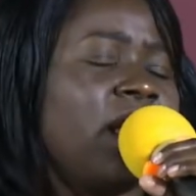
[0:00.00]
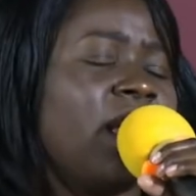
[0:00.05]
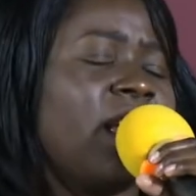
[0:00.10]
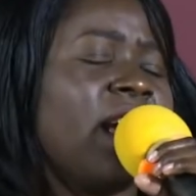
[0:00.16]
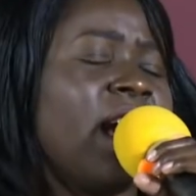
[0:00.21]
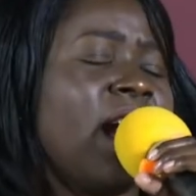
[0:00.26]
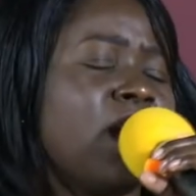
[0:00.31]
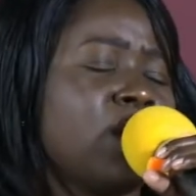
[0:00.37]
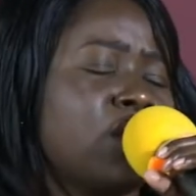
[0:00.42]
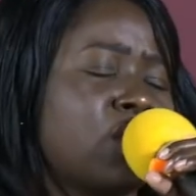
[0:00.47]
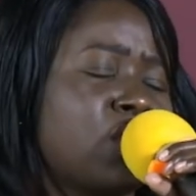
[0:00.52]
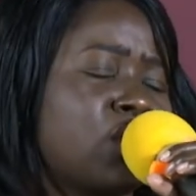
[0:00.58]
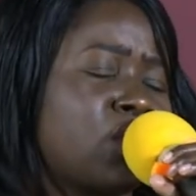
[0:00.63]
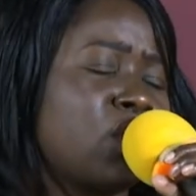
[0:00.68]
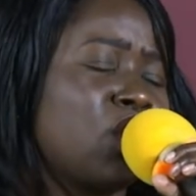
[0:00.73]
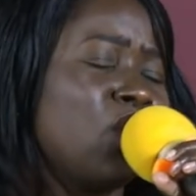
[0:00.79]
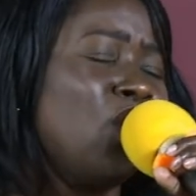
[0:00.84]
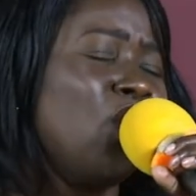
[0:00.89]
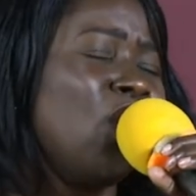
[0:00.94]

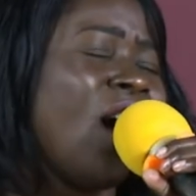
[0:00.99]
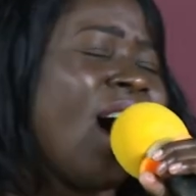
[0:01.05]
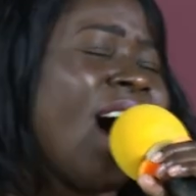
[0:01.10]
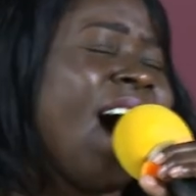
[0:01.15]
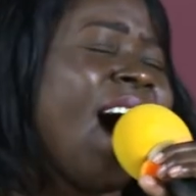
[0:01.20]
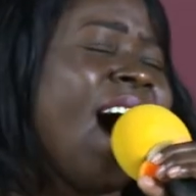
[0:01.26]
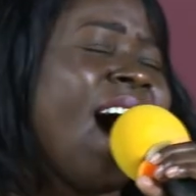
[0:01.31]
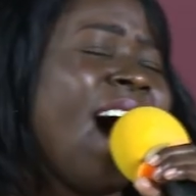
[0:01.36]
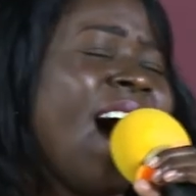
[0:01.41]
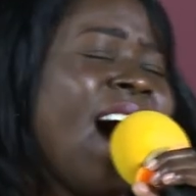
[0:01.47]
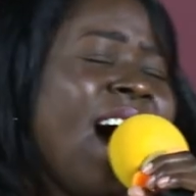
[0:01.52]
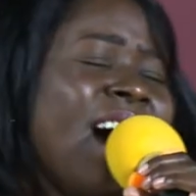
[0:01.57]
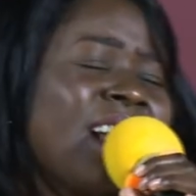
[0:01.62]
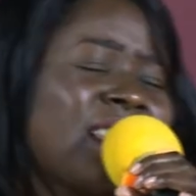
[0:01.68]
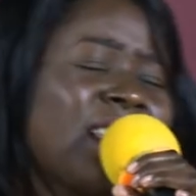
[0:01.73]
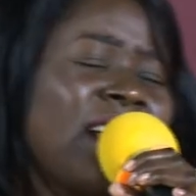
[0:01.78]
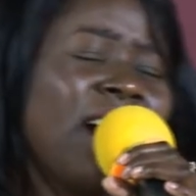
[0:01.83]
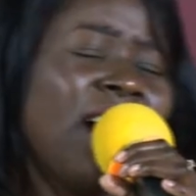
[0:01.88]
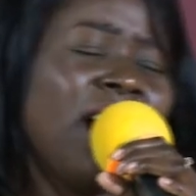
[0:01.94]
Yes, you
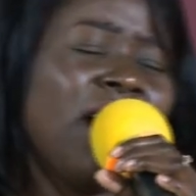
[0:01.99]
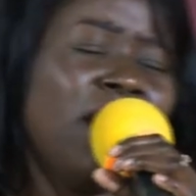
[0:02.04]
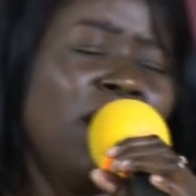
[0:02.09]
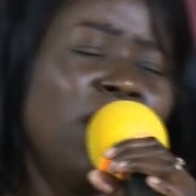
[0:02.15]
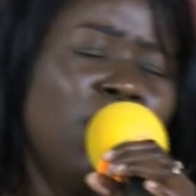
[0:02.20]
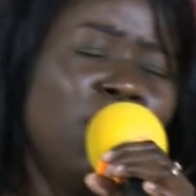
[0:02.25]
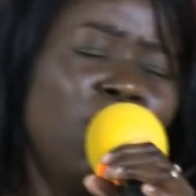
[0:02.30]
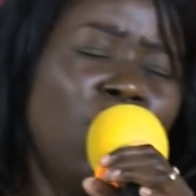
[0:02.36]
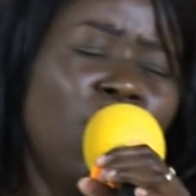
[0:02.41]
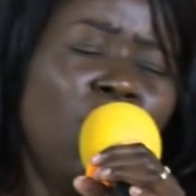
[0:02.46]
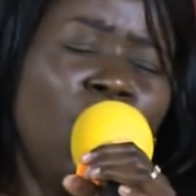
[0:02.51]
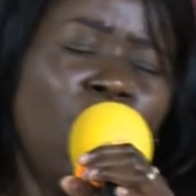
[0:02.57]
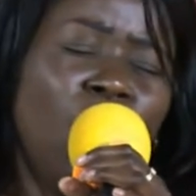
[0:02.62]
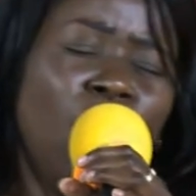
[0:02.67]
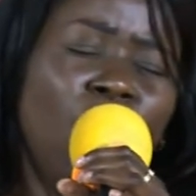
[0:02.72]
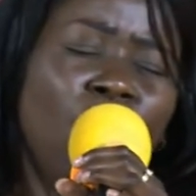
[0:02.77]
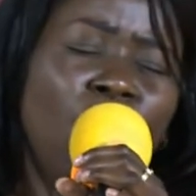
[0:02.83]
are the Lord.